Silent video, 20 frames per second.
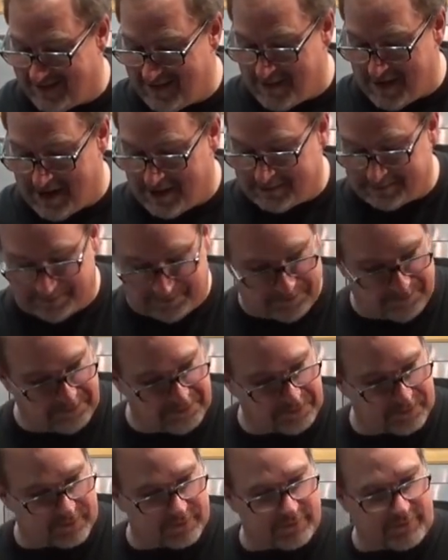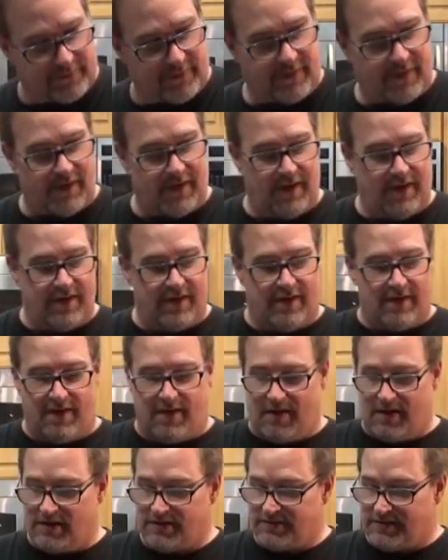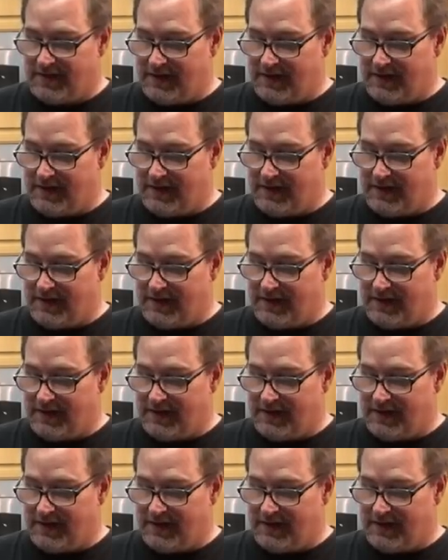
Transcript: to come out. So